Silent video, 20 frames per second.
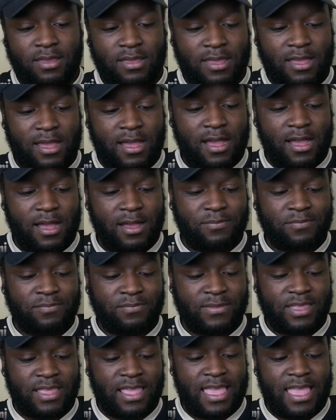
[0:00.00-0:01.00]

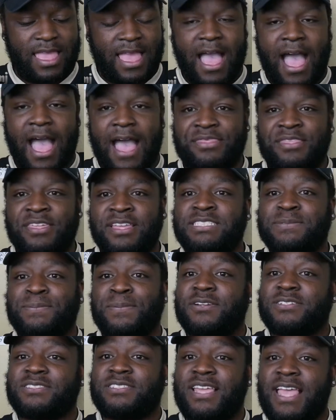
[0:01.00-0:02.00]
um, this
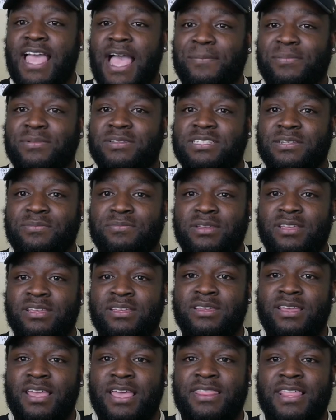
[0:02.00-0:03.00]
personally happened to
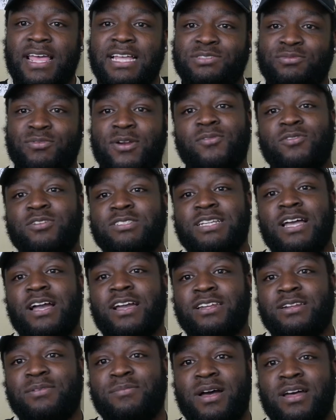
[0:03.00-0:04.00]
me and that's why we're
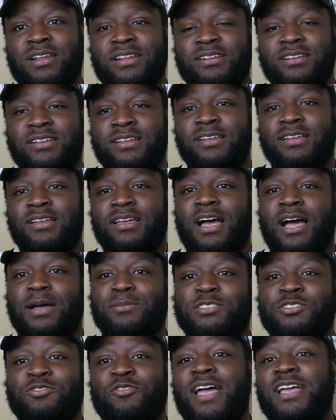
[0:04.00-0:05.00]
talking about it. Um,
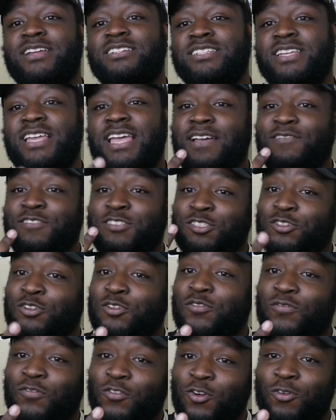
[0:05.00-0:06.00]
so I actually have
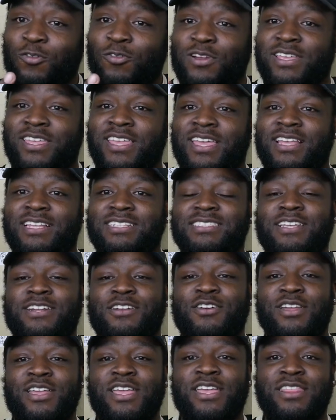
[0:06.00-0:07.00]
two 401ks that
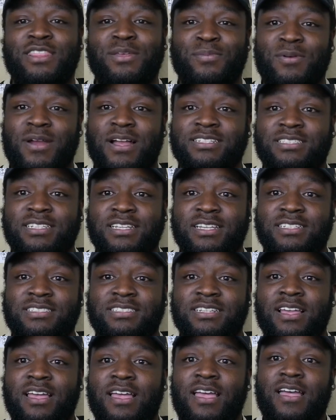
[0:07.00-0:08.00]
are in the
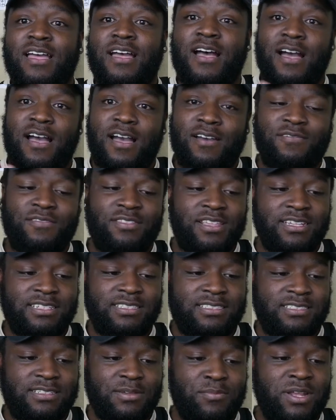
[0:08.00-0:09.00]
process of
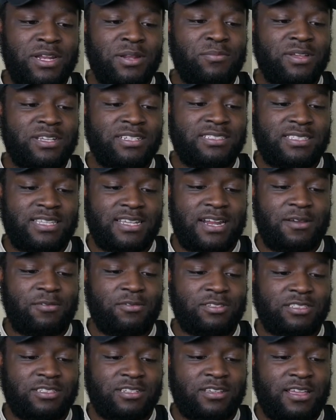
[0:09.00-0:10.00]
this de minimis that I
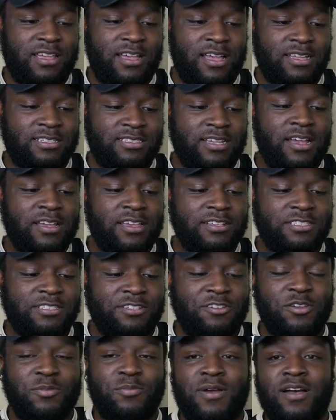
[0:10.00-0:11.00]
was uh, talking
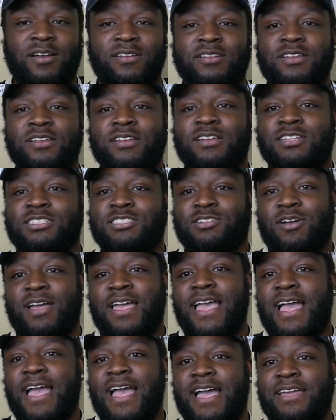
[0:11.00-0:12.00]
to you about. So I
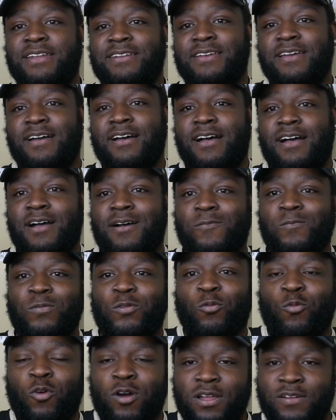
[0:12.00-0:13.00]
had uh,
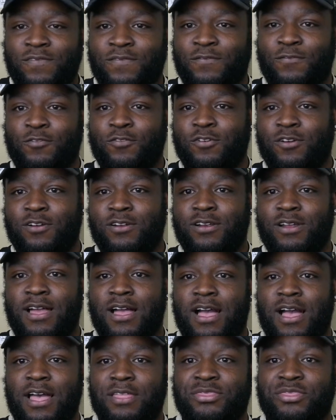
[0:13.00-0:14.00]
one for
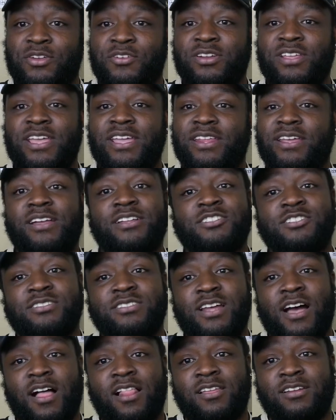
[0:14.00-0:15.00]
uh,
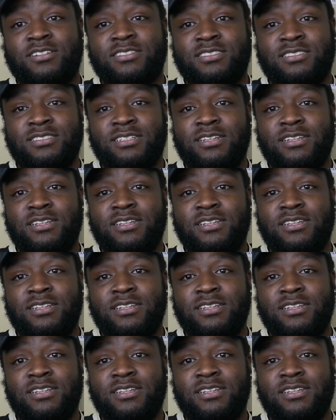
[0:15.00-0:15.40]
$3,800